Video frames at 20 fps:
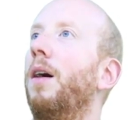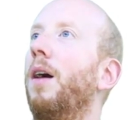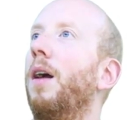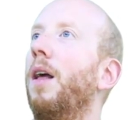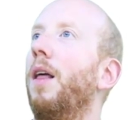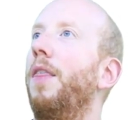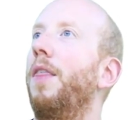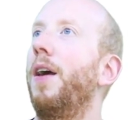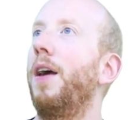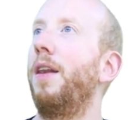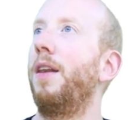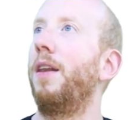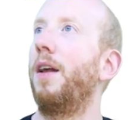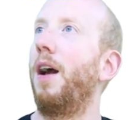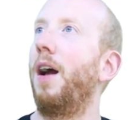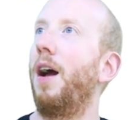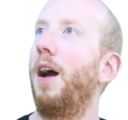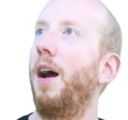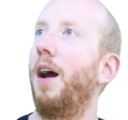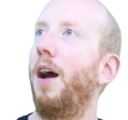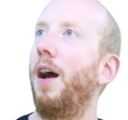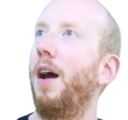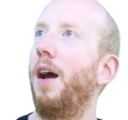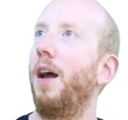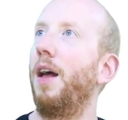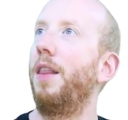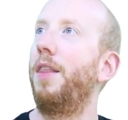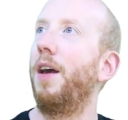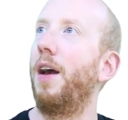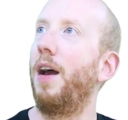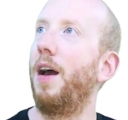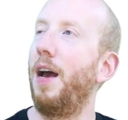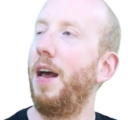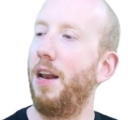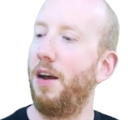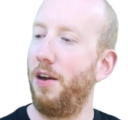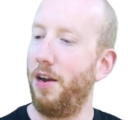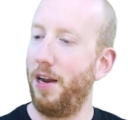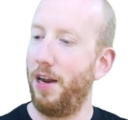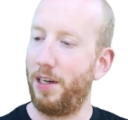Then the
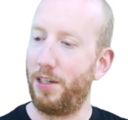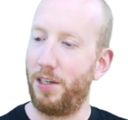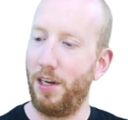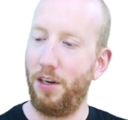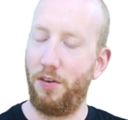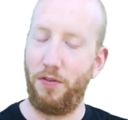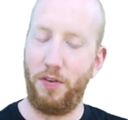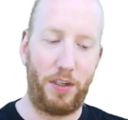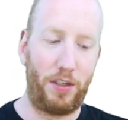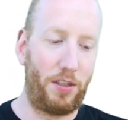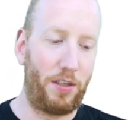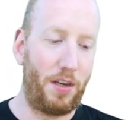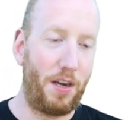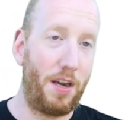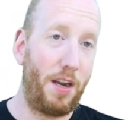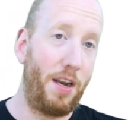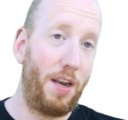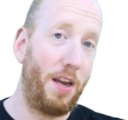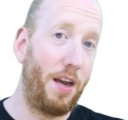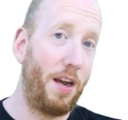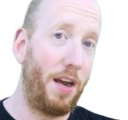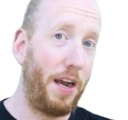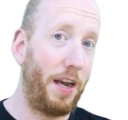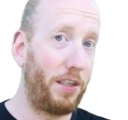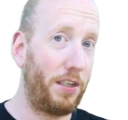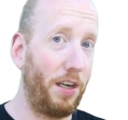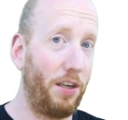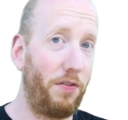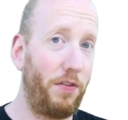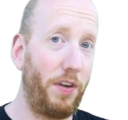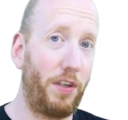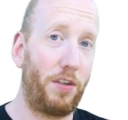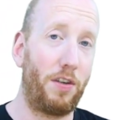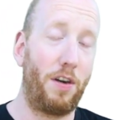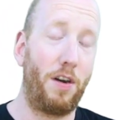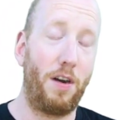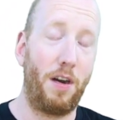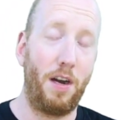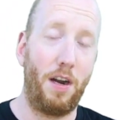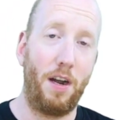alloy eccentrics. The eccentrics
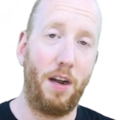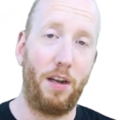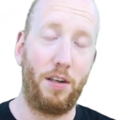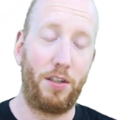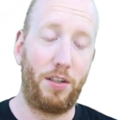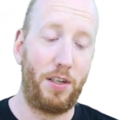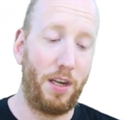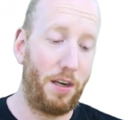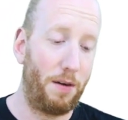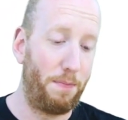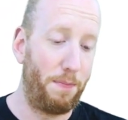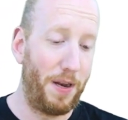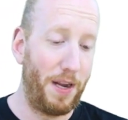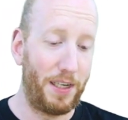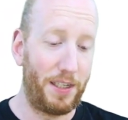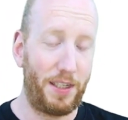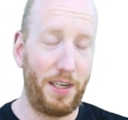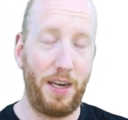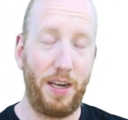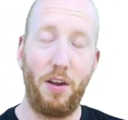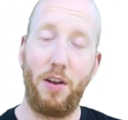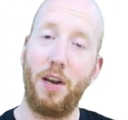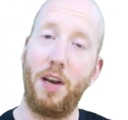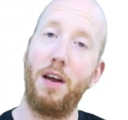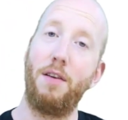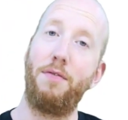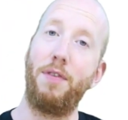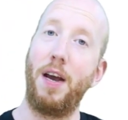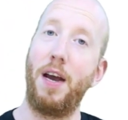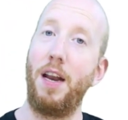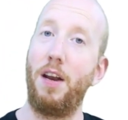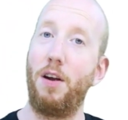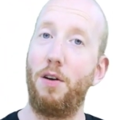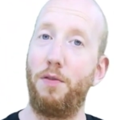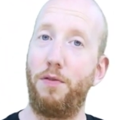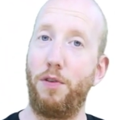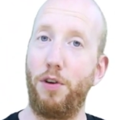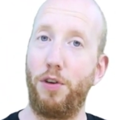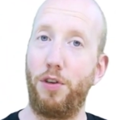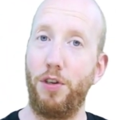are standard plastic. You can have alloy
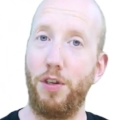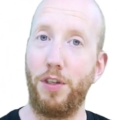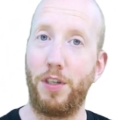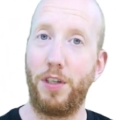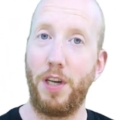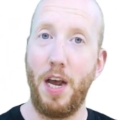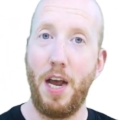versions.